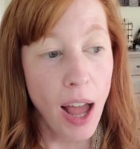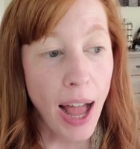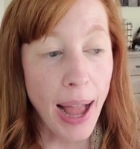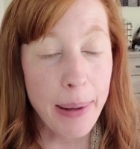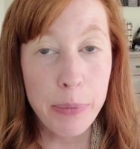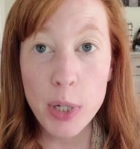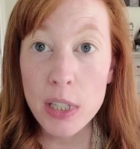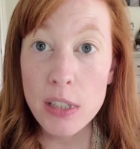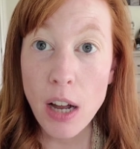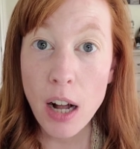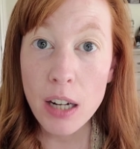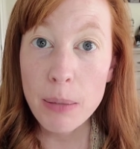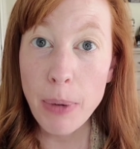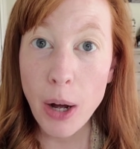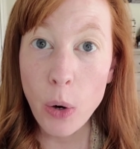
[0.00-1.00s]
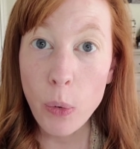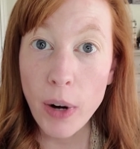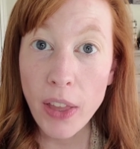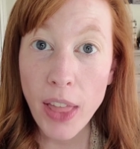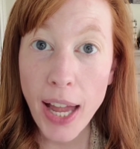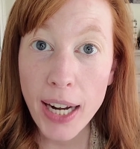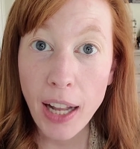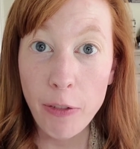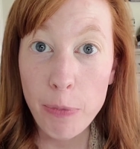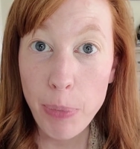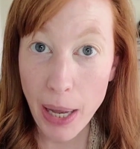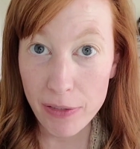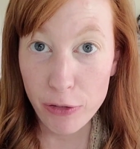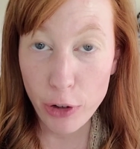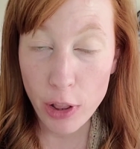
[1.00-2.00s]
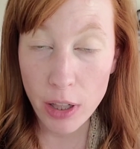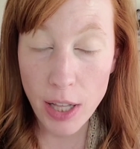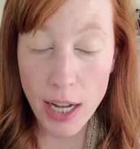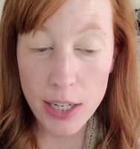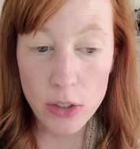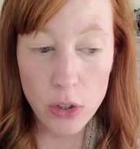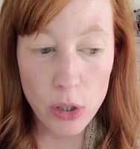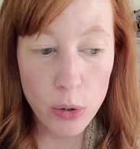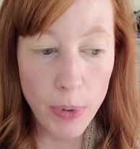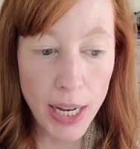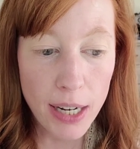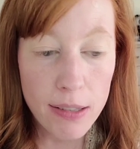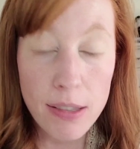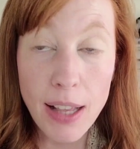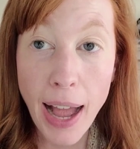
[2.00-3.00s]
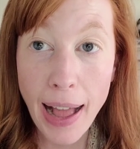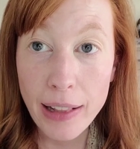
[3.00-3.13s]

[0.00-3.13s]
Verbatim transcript: I'm going to talk about where the heck I've been for the last two weeks.